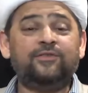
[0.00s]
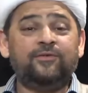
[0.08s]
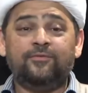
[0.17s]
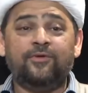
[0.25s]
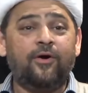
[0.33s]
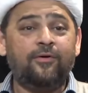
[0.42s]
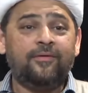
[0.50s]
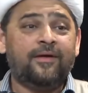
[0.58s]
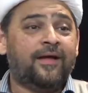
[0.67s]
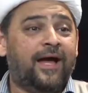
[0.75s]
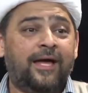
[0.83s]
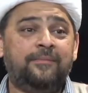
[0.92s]
you know,
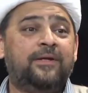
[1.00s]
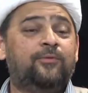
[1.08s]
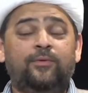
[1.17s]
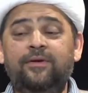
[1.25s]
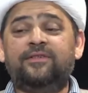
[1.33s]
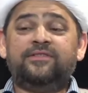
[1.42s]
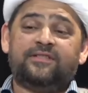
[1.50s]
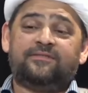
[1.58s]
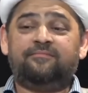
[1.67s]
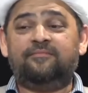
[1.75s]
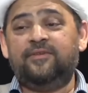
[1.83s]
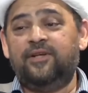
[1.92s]
I mean, we're just,
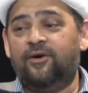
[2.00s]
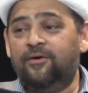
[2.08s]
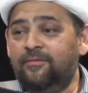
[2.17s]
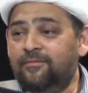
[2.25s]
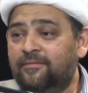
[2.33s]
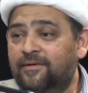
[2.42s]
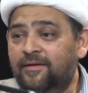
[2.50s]
you know,